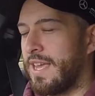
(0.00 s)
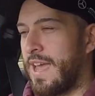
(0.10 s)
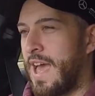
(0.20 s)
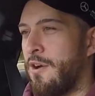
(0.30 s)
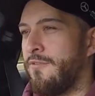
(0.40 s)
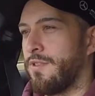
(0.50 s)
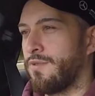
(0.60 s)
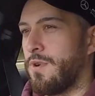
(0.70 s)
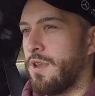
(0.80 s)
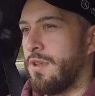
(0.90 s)
Halfords
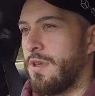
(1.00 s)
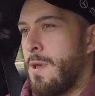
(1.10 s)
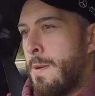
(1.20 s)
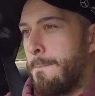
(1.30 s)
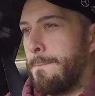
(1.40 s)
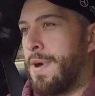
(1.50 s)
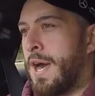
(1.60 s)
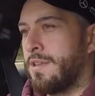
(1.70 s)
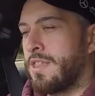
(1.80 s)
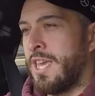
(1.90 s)
one.
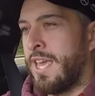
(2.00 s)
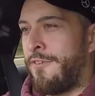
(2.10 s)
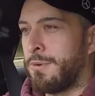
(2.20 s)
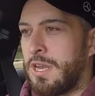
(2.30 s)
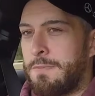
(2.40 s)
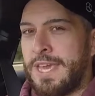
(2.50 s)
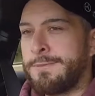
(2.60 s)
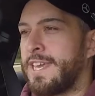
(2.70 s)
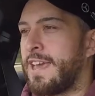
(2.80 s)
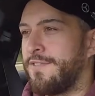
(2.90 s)
But if I'm going to
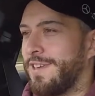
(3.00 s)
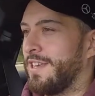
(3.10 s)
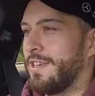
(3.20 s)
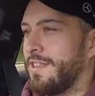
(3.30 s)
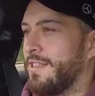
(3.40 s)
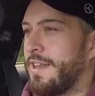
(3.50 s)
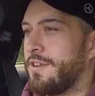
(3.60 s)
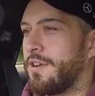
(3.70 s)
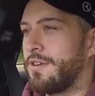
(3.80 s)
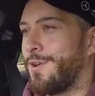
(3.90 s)
PPF it, then I
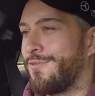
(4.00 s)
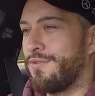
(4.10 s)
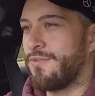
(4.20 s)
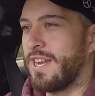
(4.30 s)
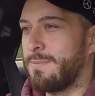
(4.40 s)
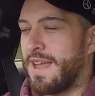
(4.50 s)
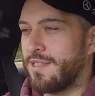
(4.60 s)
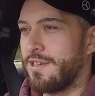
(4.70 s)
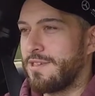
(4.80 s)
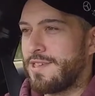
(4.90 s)
don't know if it really
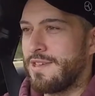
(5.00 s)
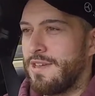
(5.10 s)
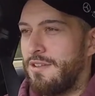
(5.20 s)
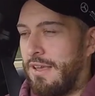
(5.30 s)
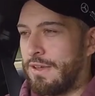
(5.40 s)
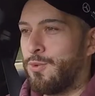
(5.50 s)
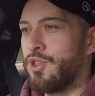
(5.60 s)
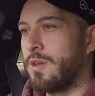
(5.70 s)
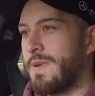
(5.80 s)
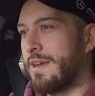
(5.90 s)
matters. Like,
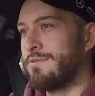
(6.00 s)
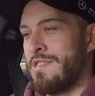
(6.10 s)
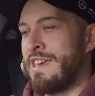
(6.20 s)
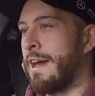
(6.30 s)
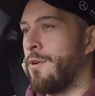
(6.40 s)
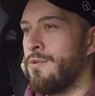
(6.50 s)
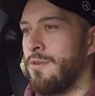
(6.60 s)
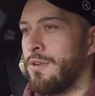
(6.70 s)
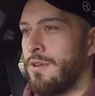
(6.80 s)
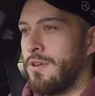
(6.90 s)
would you be able to tell,
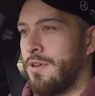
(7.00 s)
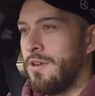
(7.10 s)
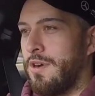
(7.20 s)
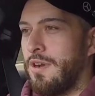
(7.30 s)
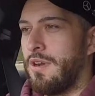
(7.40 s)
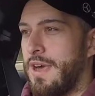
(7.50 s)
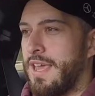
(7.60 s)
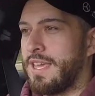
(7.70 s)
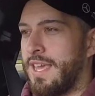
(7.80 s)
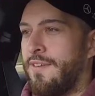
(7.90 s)

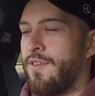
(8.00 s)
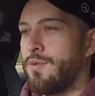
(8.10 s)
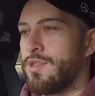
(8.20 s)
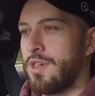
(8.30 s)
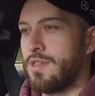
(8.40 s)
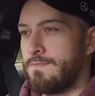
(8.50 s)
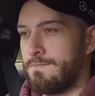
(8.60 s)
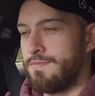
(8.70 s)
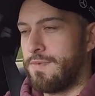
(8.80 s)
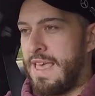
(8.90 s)
like, if it was just
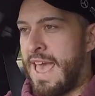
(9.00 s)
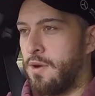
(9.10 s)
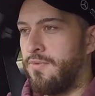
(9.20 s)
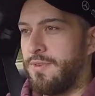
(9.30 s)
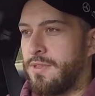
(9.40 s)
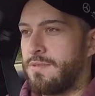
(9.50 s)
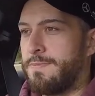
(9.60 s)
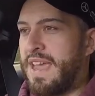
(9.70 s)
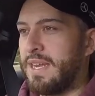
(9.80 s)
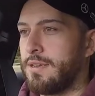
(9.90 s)
the Halfords
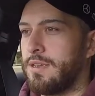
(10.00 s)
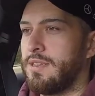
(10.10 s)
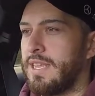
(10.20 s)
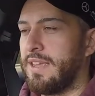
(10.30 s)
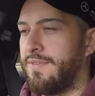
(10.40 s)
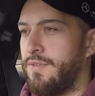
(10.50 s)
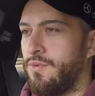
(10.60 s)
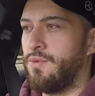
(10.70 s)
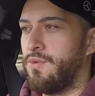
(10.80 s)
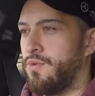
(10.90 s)
paint underneath,
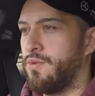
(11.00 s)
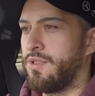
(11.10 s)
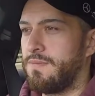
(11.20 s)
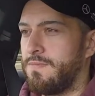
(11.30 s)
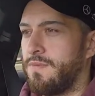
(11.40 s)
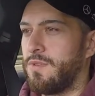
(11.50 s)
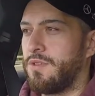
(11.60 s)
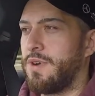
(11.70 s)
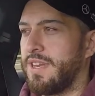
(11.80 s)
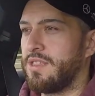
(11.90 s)
or
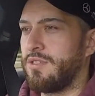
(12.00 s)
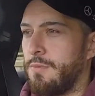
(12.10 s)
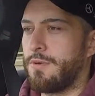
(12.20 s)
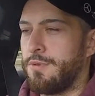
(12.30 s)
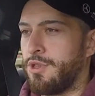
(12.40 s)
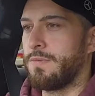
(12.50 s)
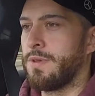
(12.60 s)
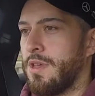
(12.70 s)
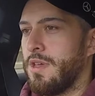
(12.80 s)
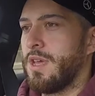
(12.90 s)
do I need to do a proper job?
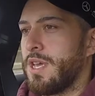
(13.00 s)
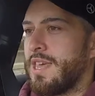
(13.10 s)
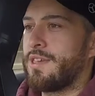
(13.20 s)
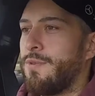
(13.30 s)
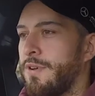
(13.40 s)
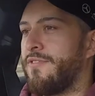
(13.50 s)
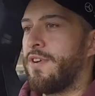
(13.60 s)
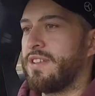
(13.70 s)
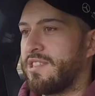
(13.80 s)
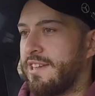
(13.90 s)
So that's what I'm going to
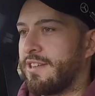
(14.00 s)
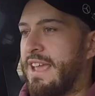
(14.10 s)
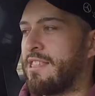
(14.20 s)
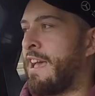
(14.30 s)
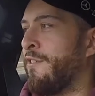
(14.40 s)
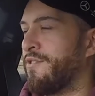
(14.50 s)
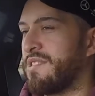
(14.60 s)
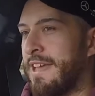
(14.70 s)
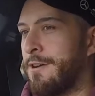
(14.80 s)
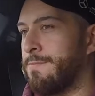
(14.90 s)
find out today. I'm going to head to Halfords now.